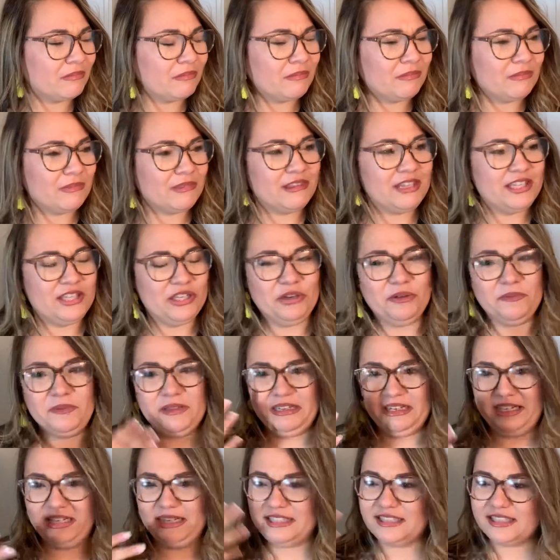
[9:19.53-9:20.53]

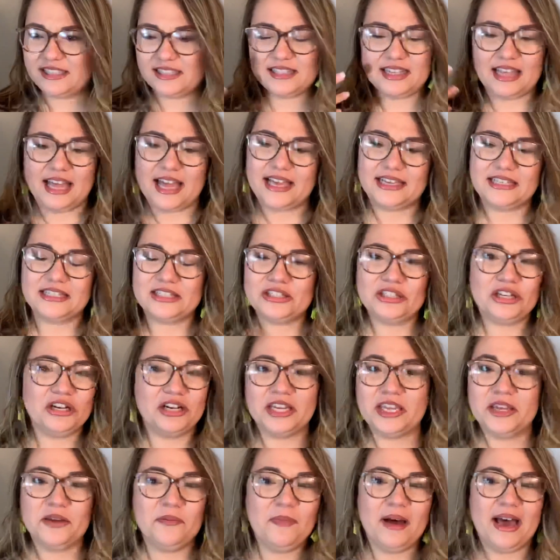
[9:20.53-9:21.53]
something that's like stuck
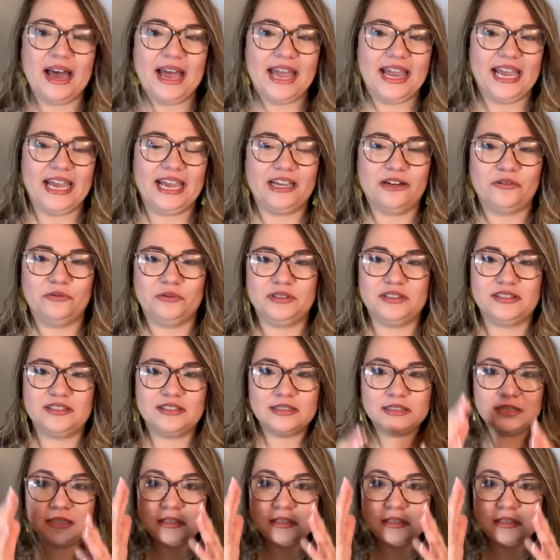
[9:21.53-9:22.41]
in my head was,